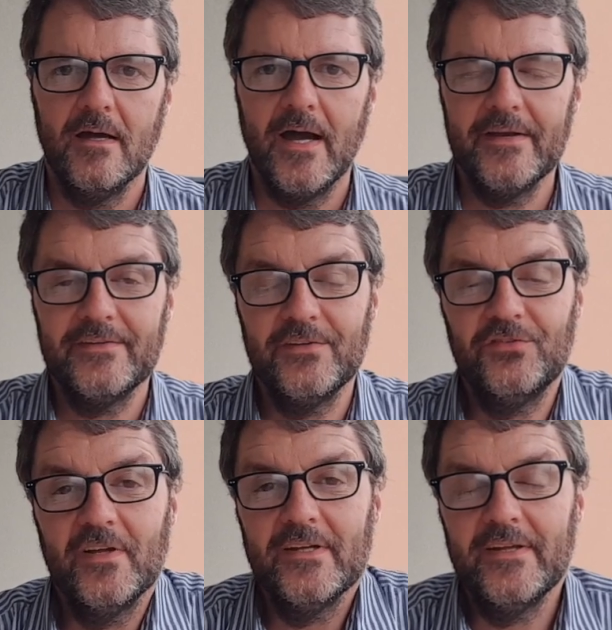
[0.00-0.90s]
Hi, this is
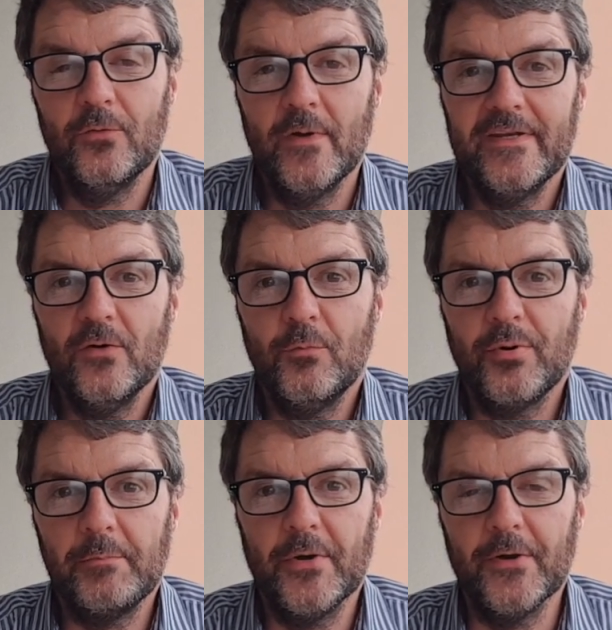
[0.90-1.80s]
Gilles, radio
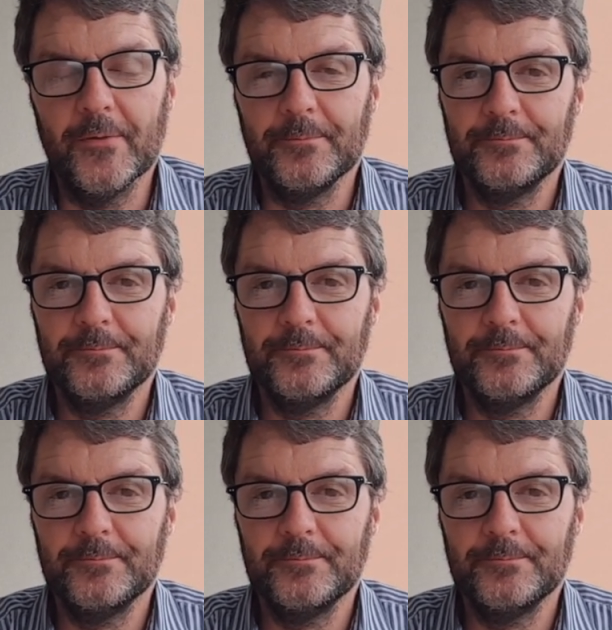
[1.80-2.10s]
prepper.